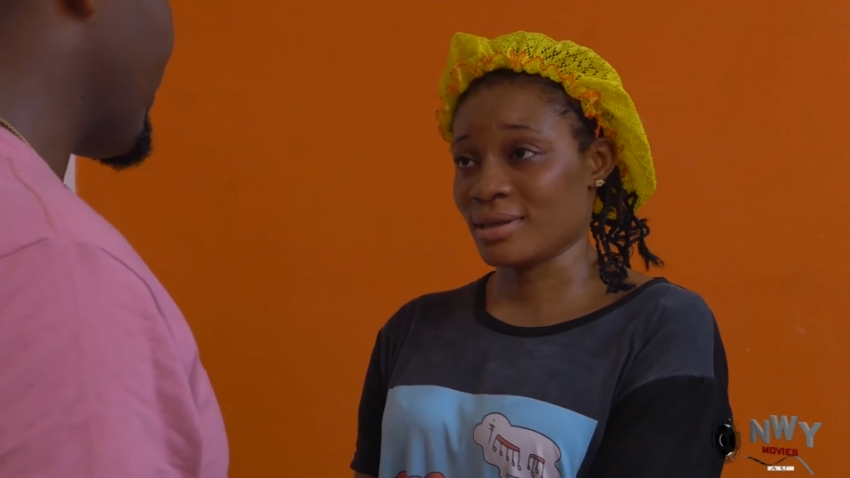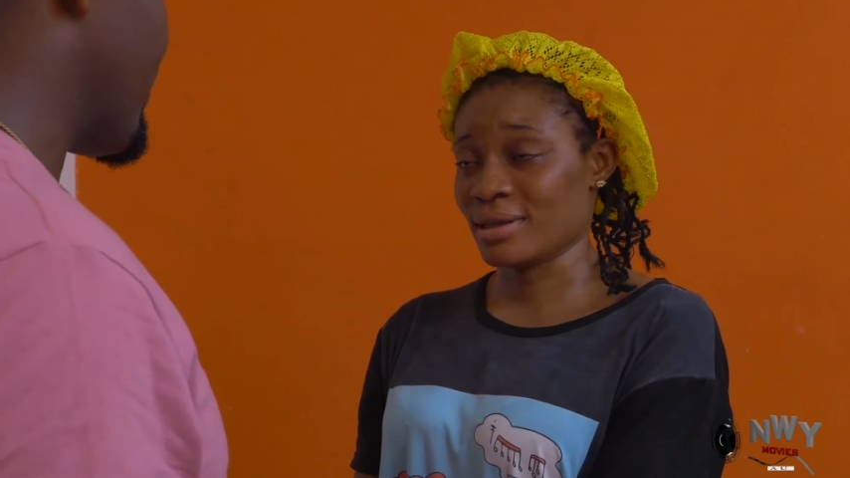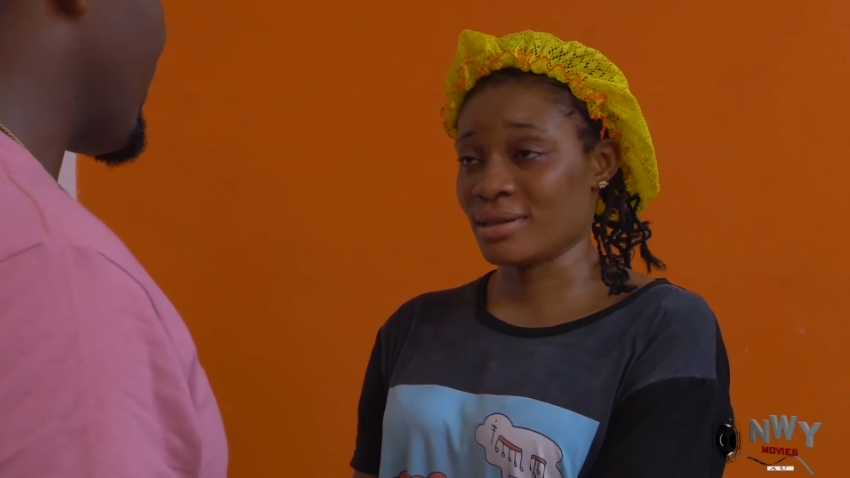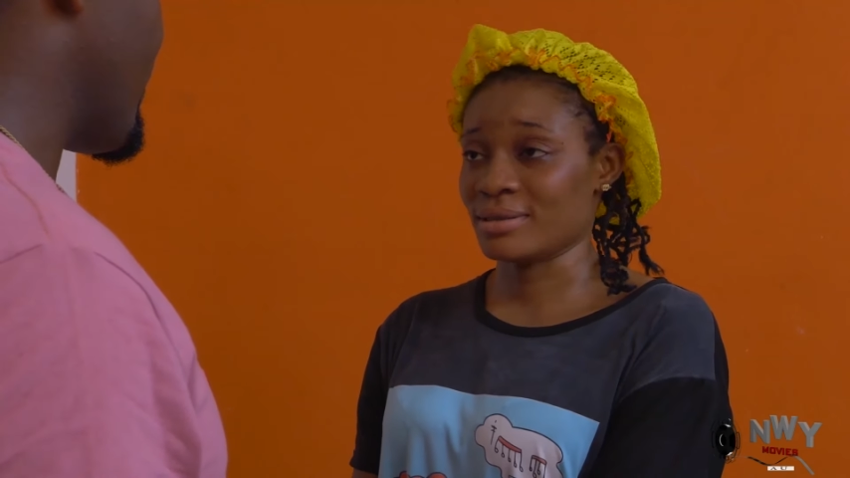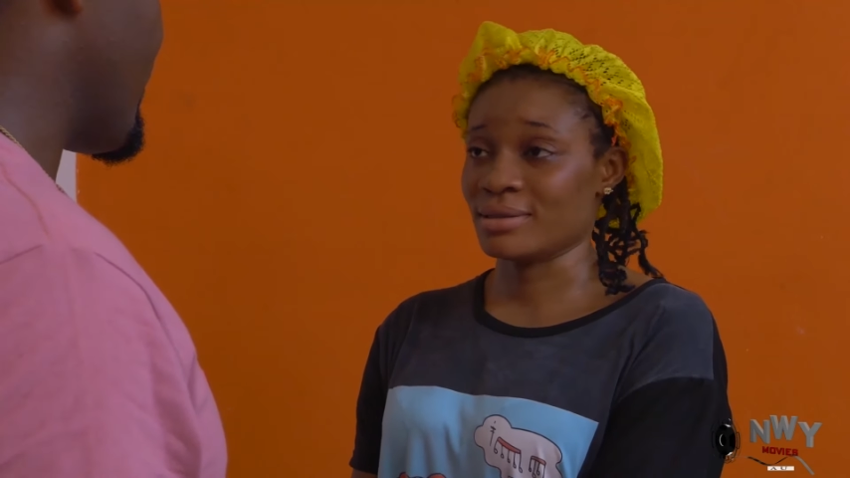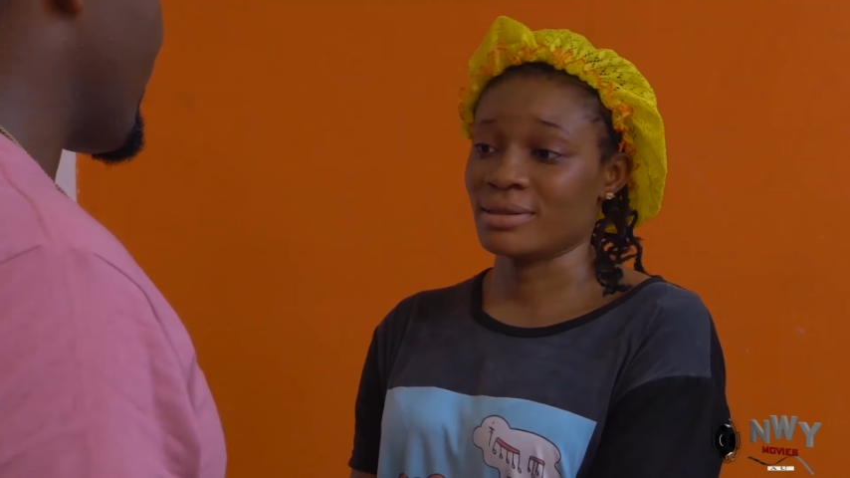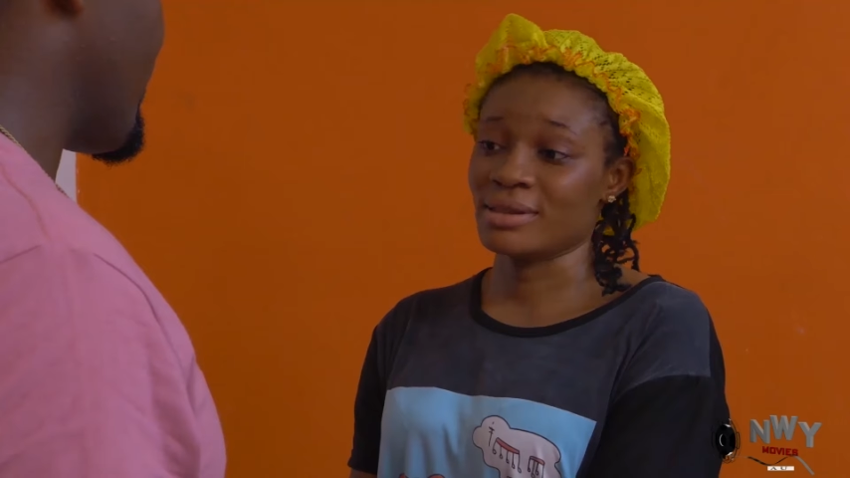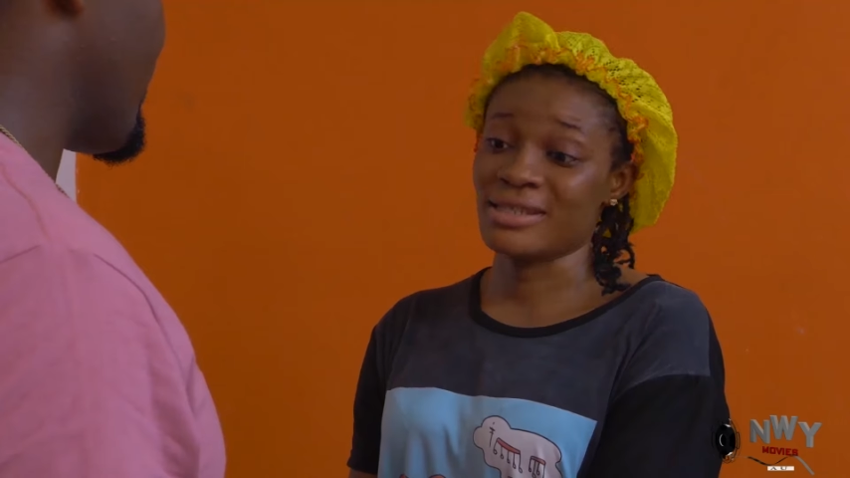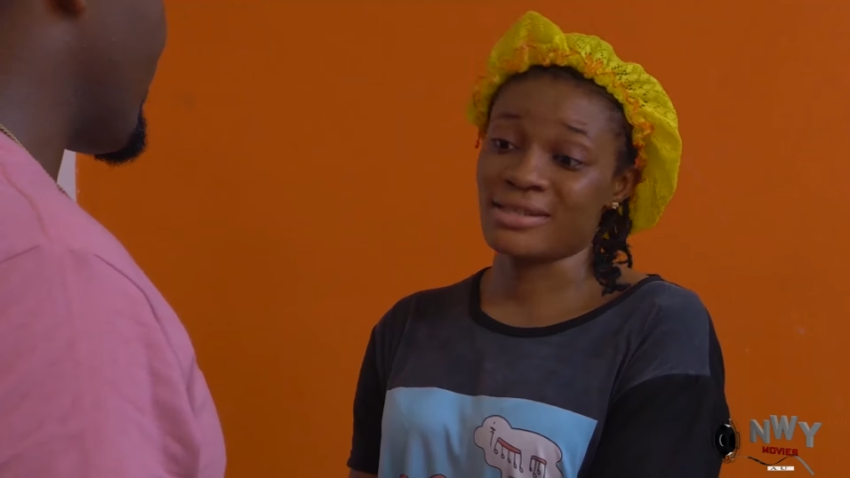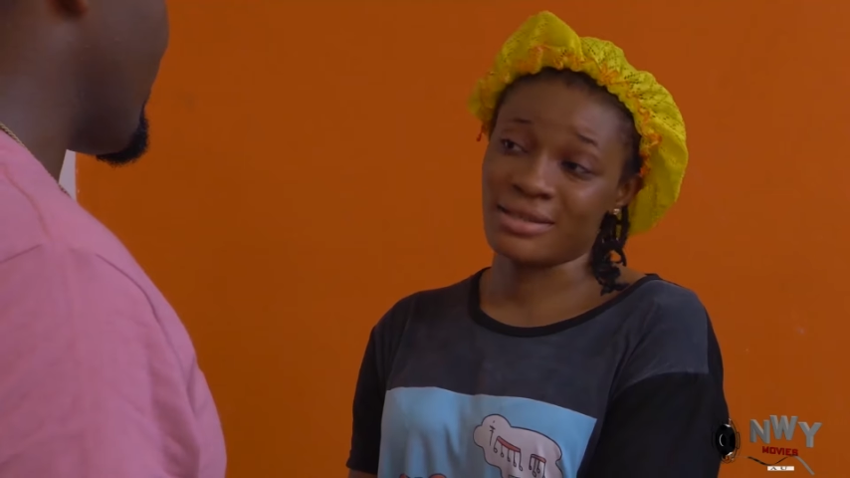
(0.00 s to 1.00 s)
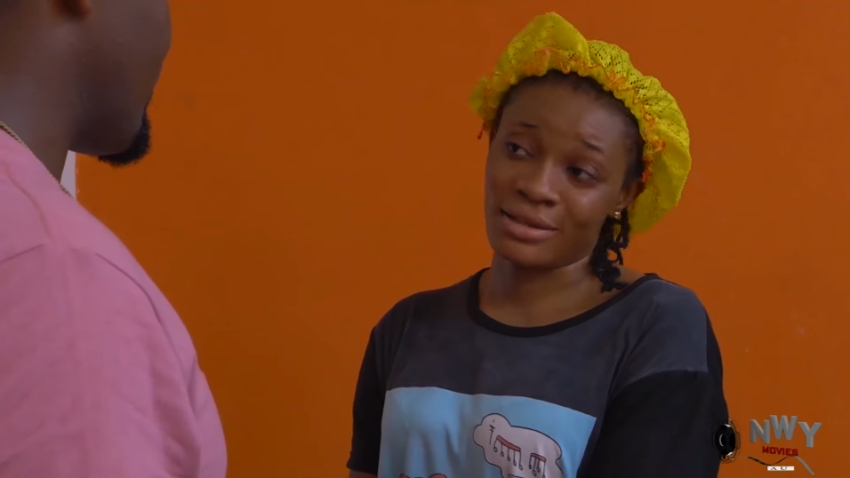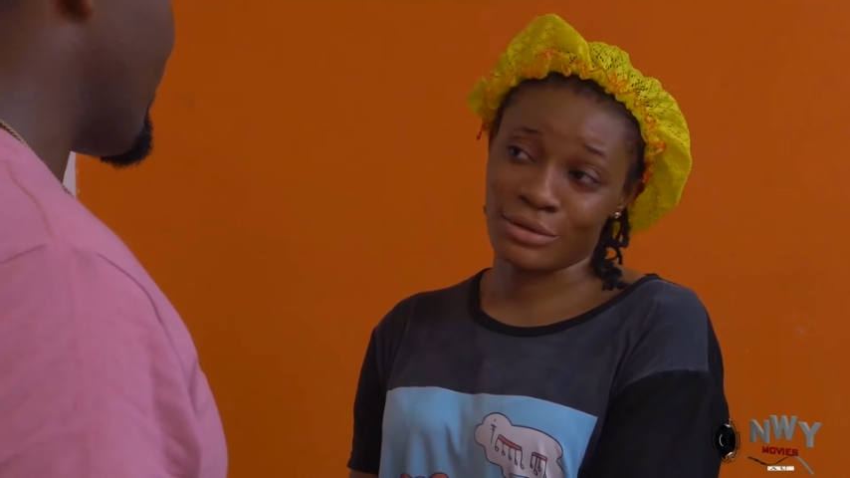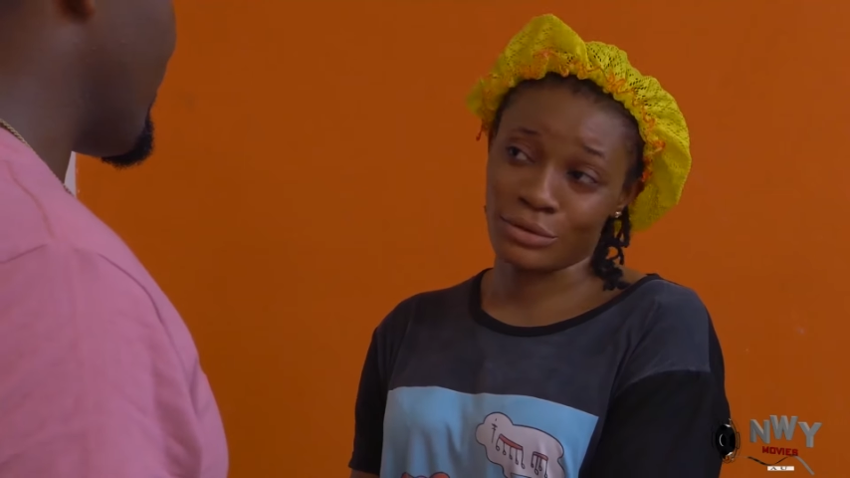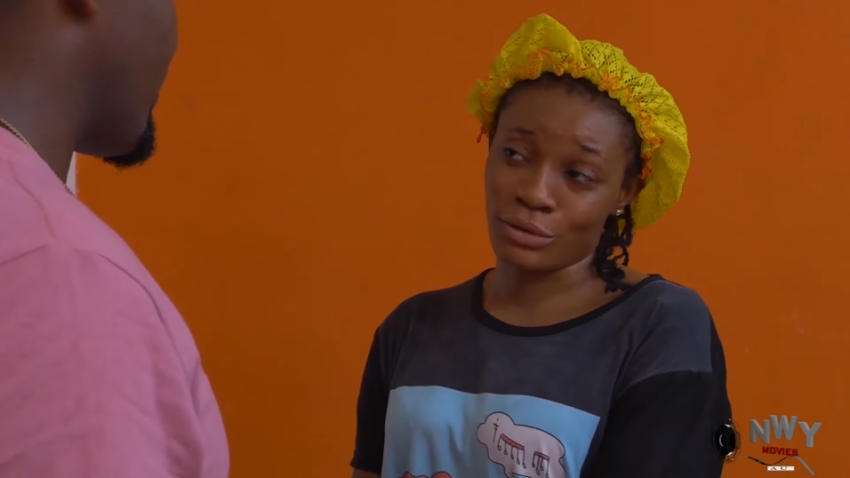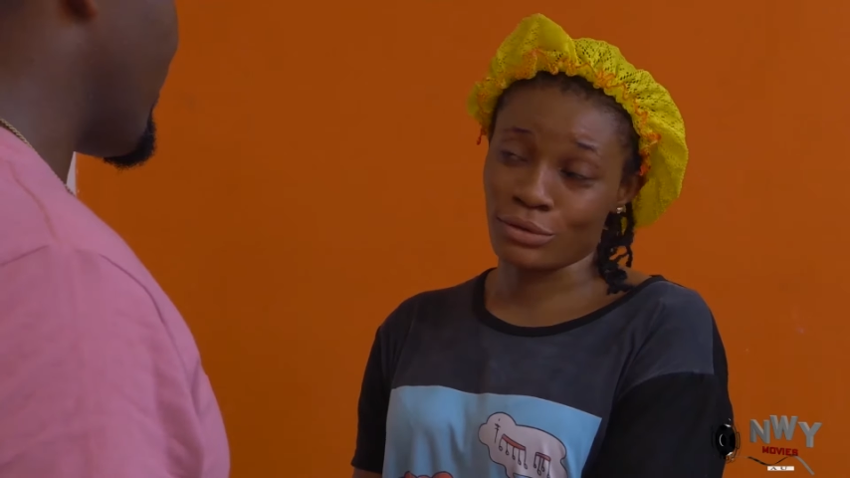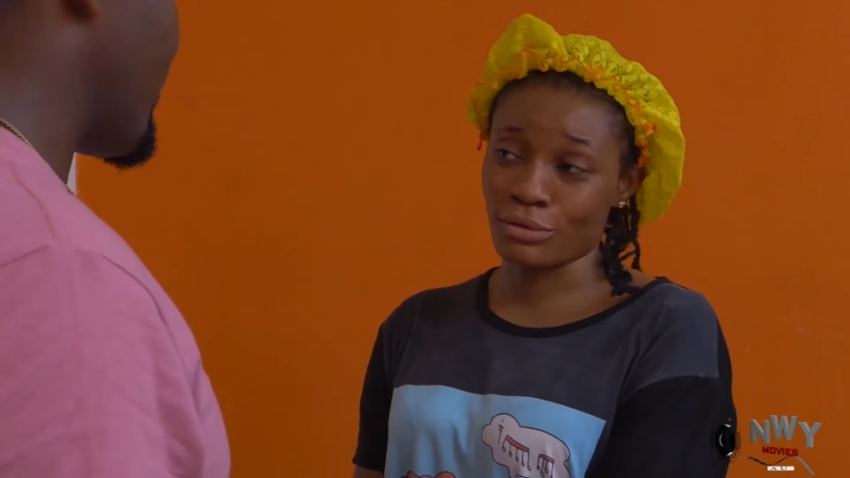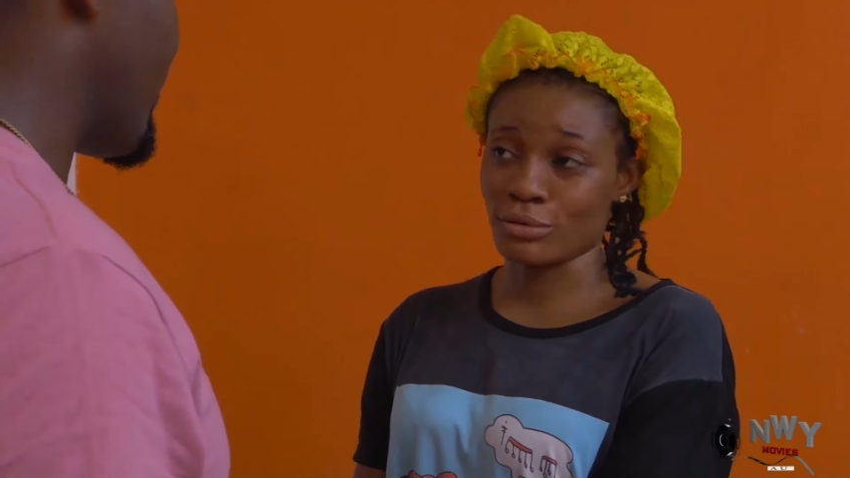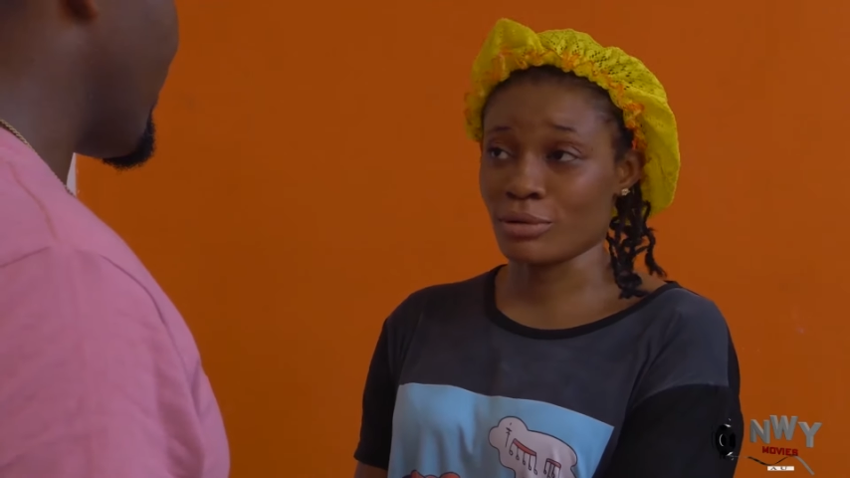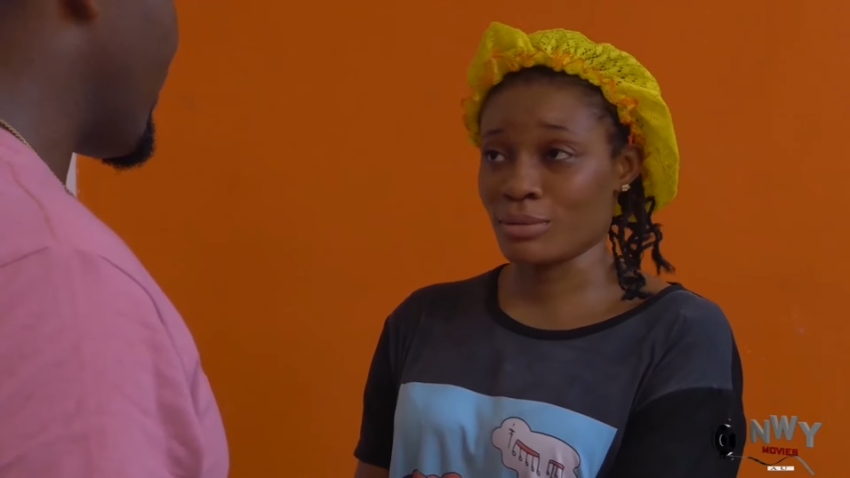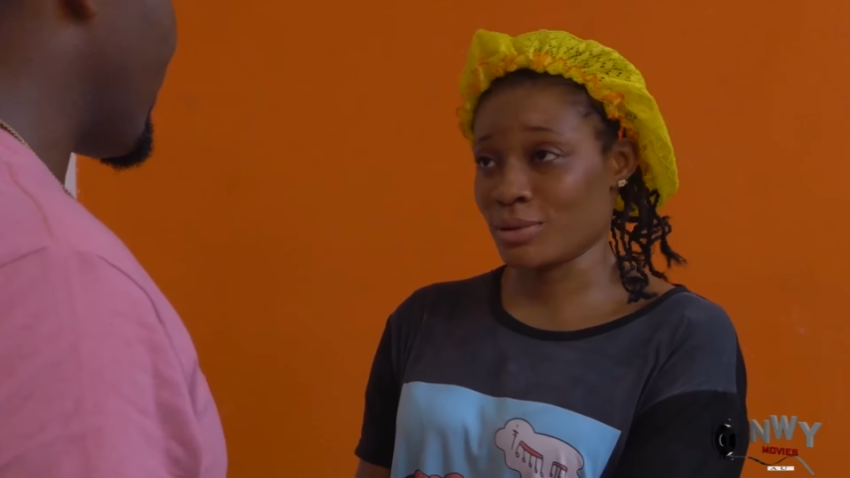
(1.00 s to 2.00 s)
and he said he's going to do
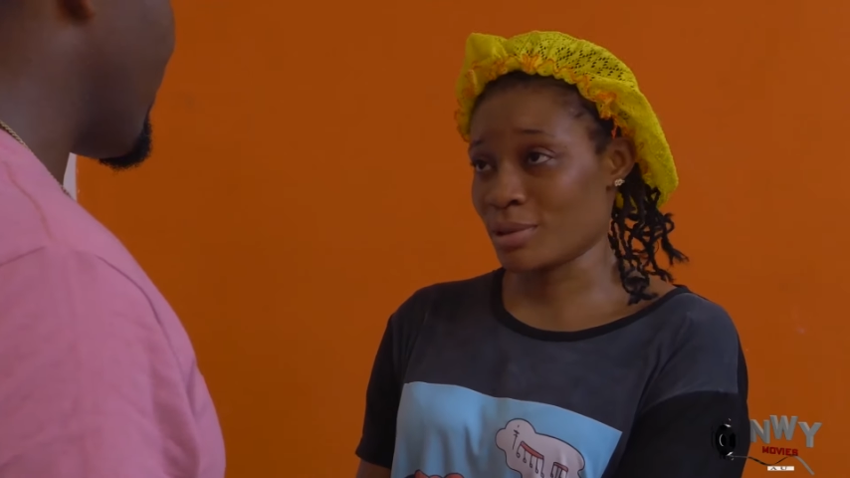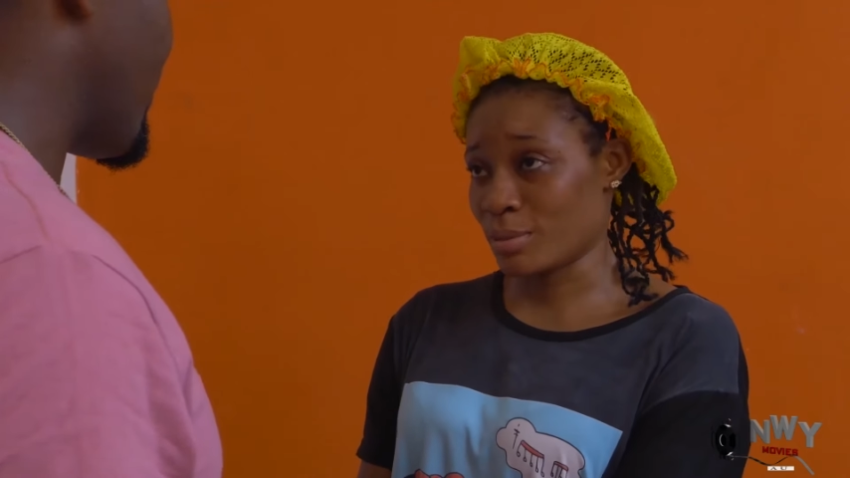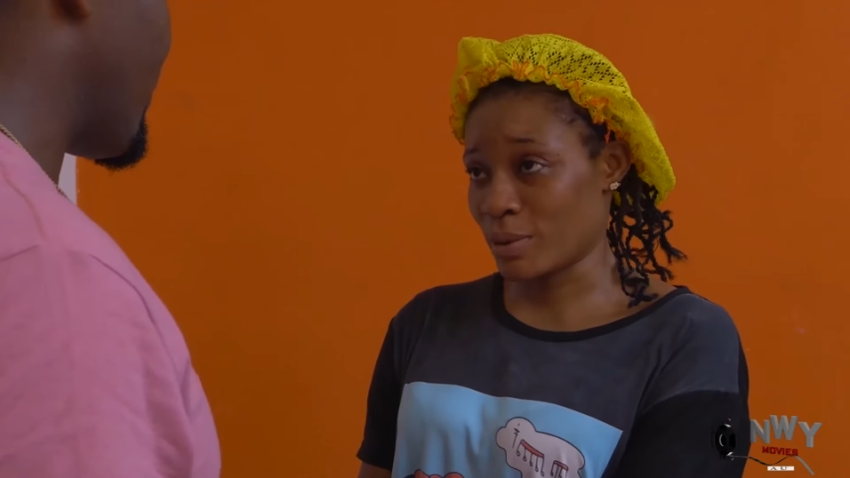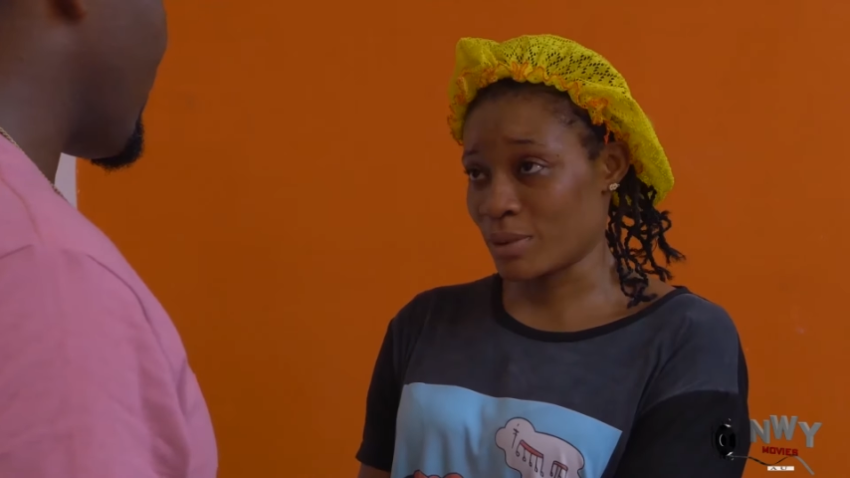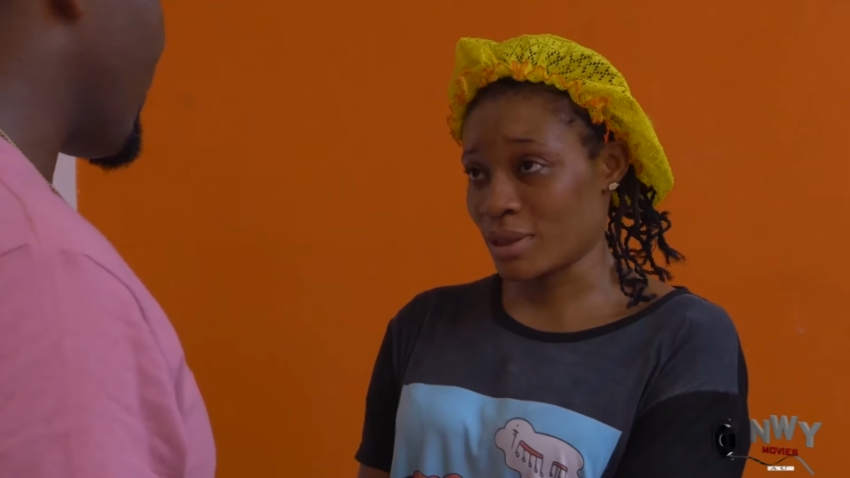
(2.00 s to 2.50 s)
something about